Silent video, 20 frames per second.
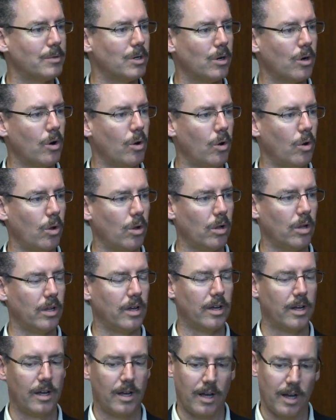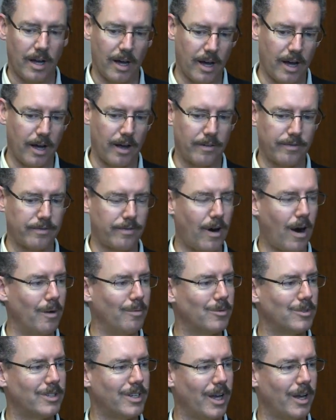your whole
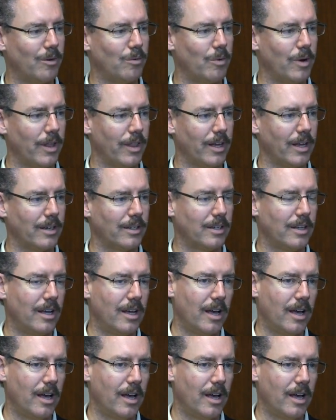farmstead with it.